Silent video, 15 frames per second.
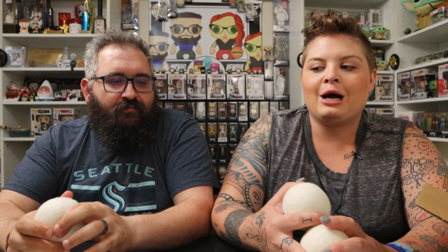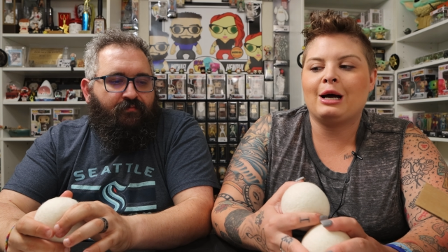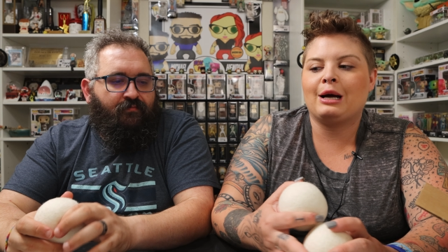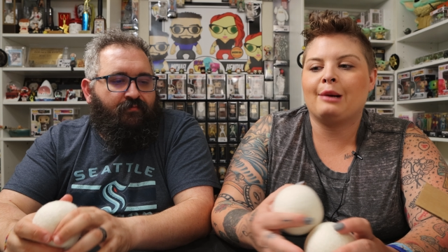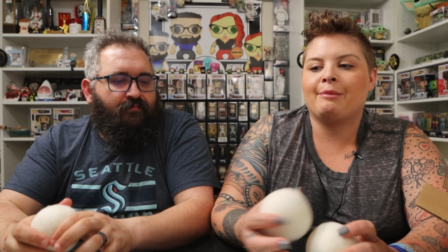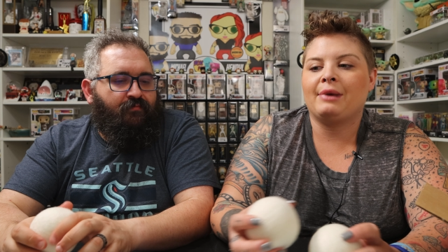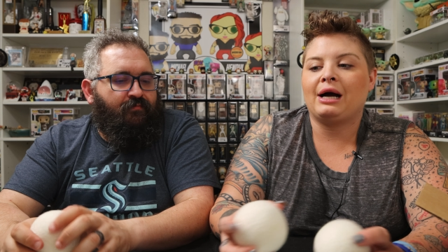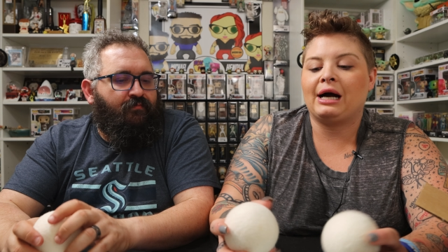
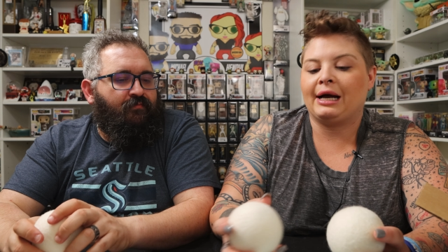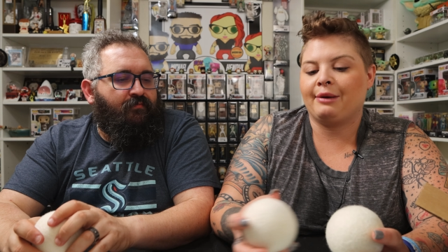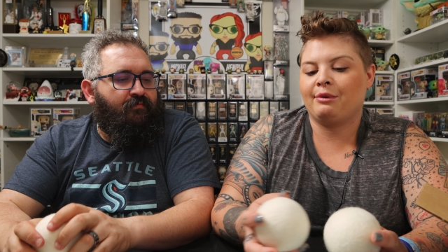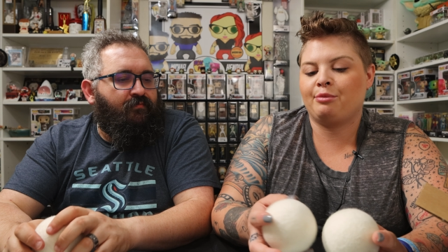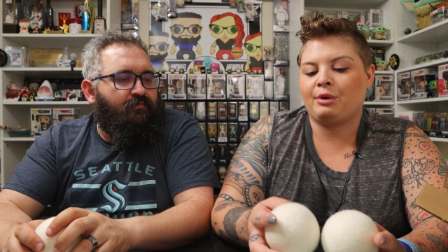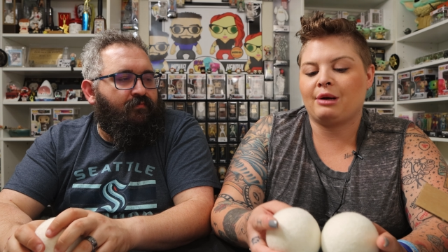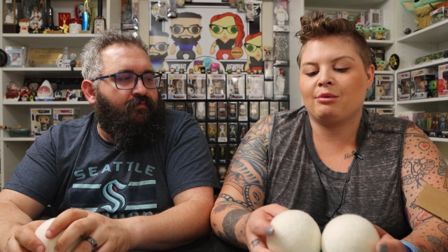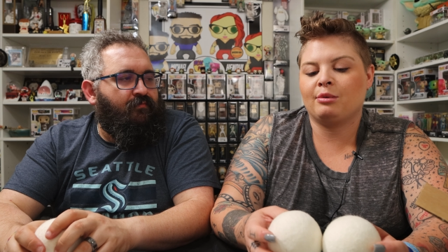Speaker 1: Um, I
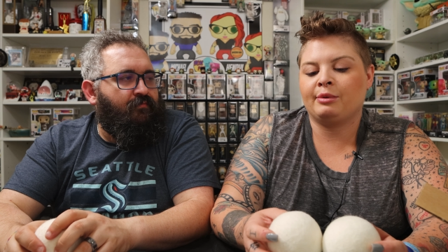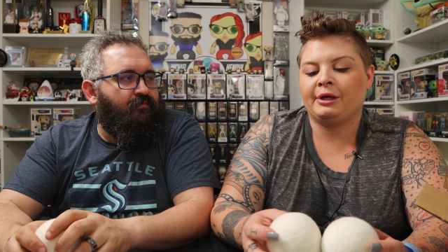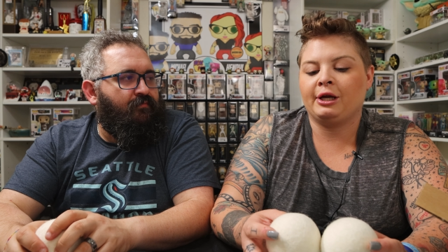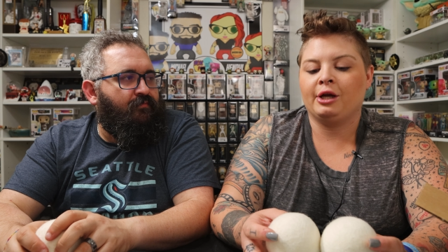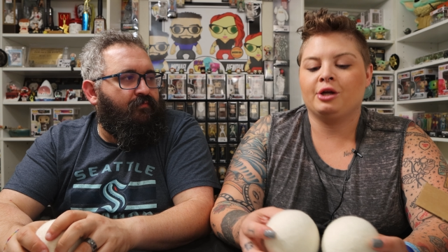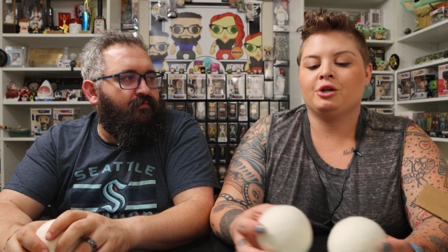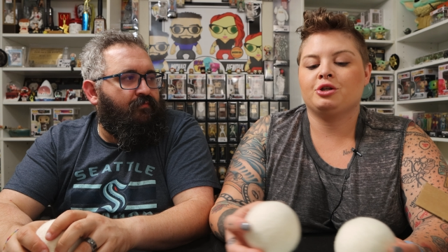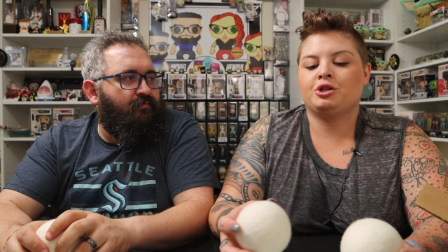would
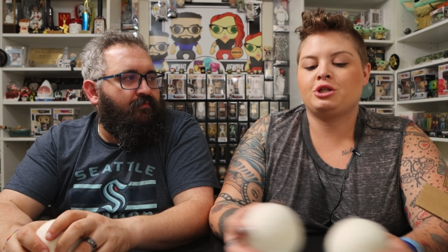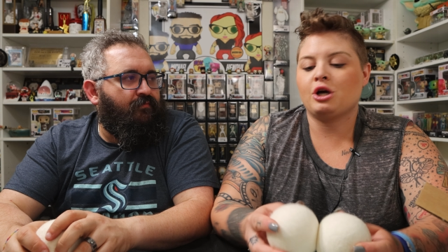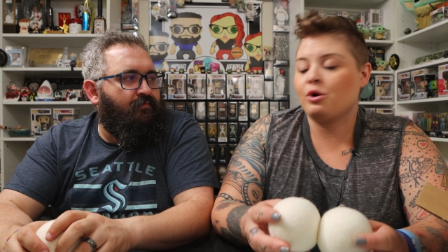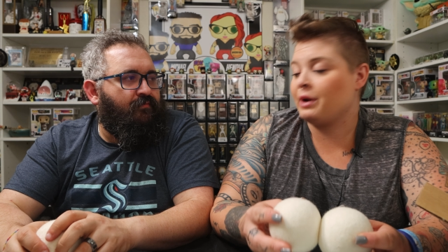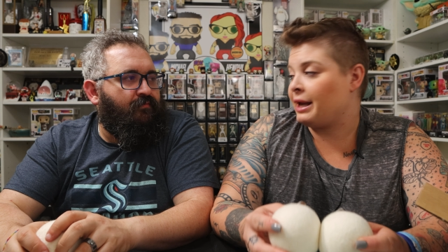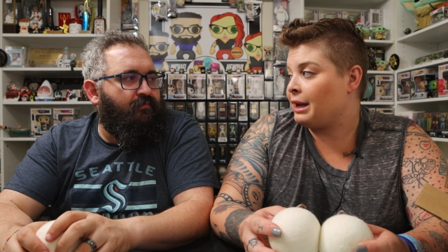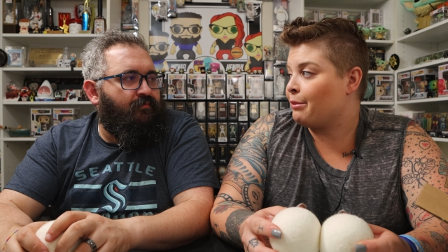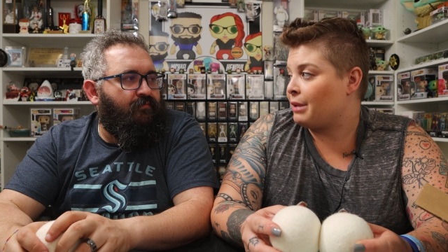probably
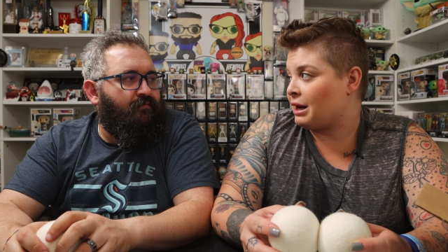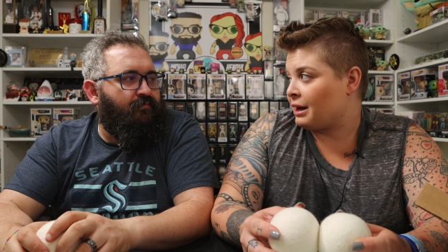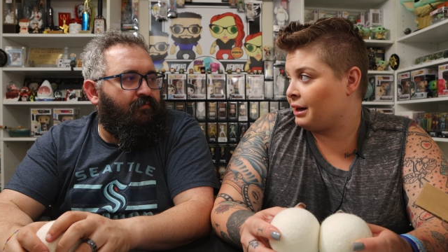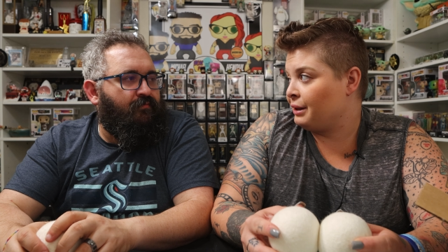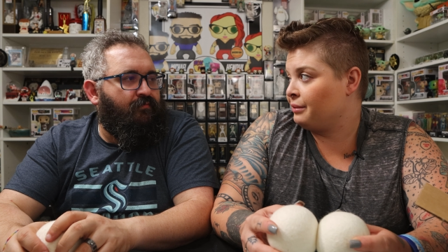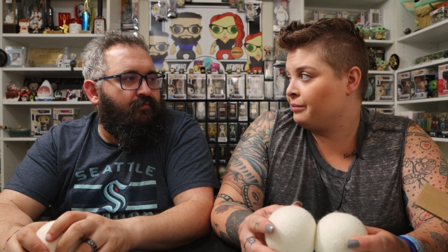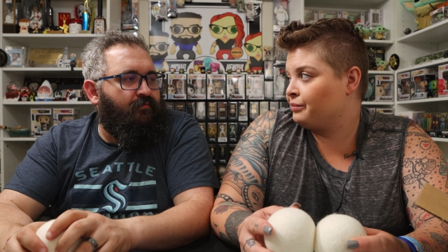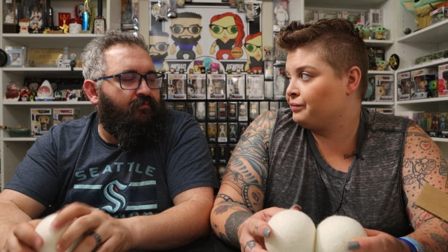donate
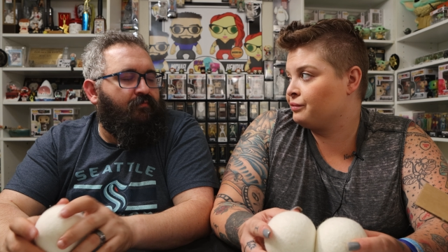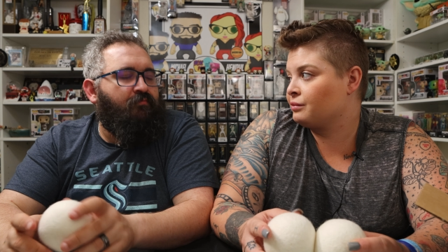mine